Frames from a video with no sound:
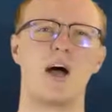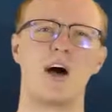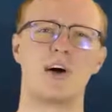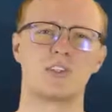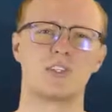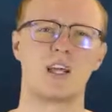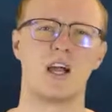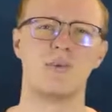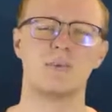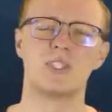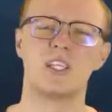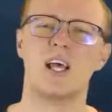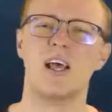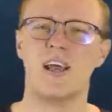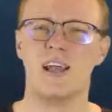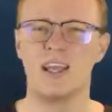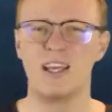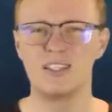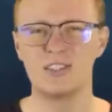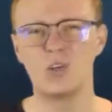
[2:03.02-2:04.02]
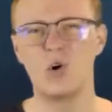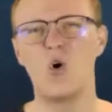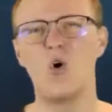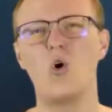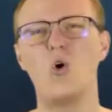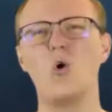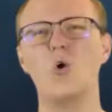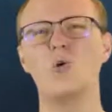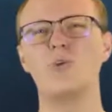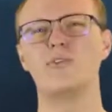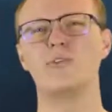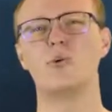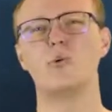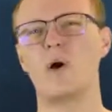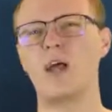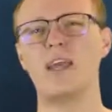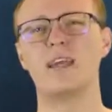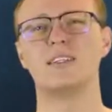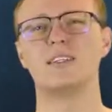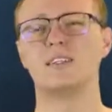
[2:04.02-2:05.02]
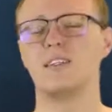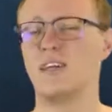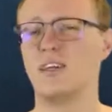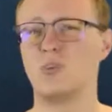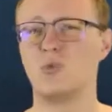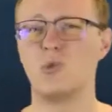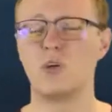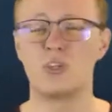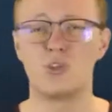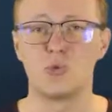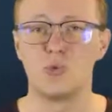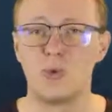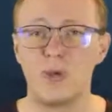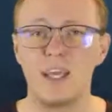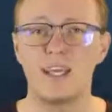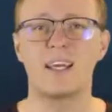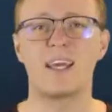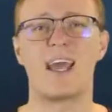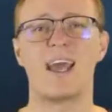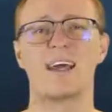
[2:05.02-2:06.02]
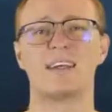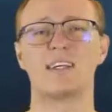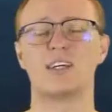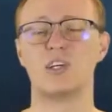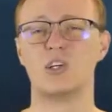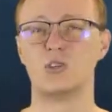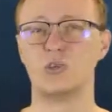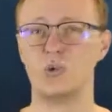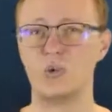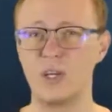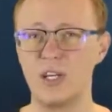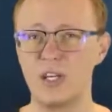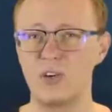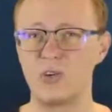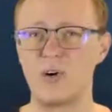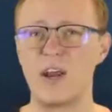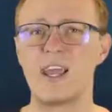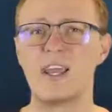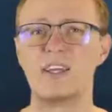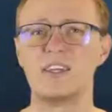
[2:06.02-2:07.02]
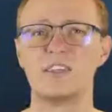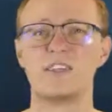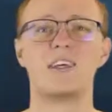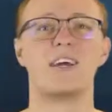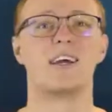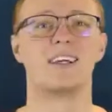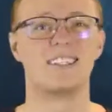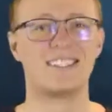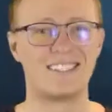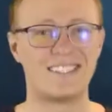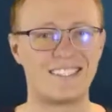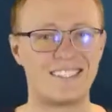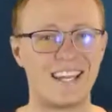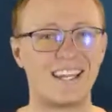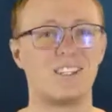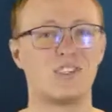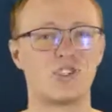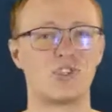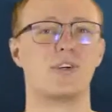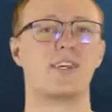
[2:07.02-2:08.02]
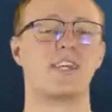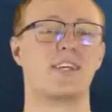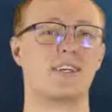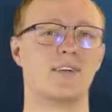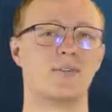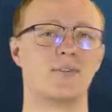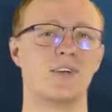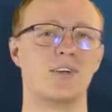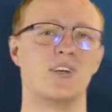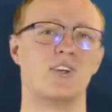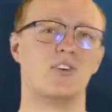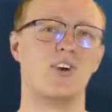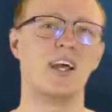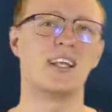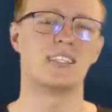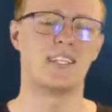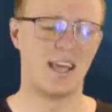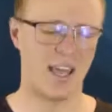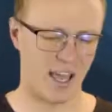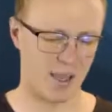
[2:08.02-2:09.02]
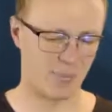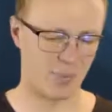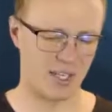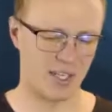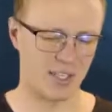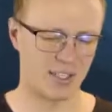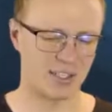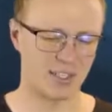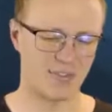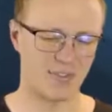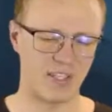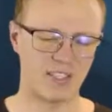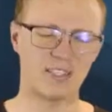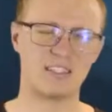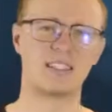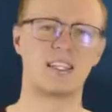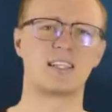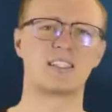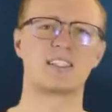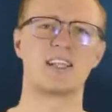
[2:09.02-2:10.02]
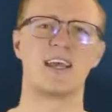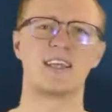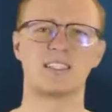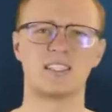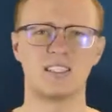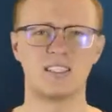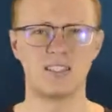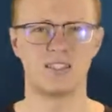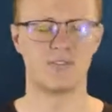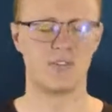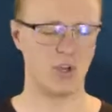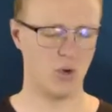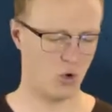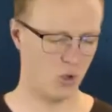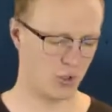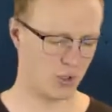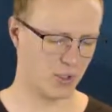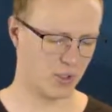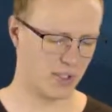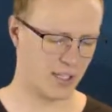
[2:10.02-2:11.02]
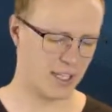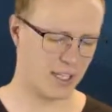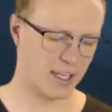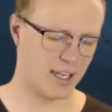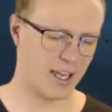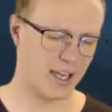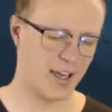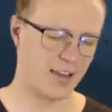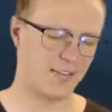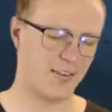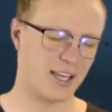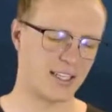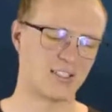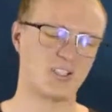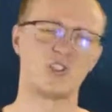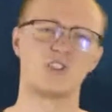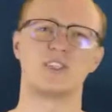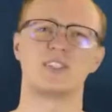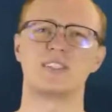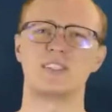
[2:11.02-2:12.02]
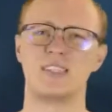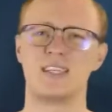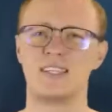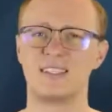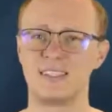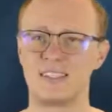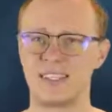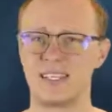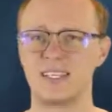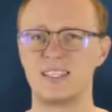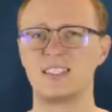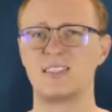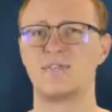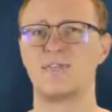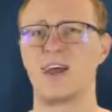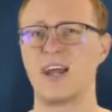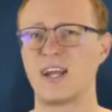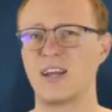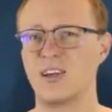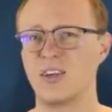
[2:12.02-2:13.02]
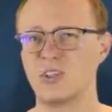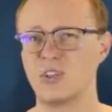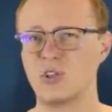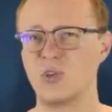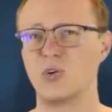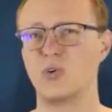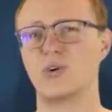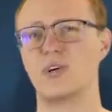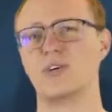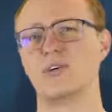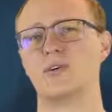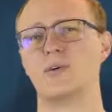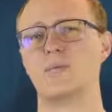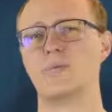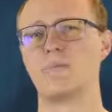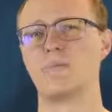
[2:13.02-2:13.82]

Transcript: outcomes is all the ways in which we can rearrange sentry right? And because there's six letters and they're all unique, that's just six factorial.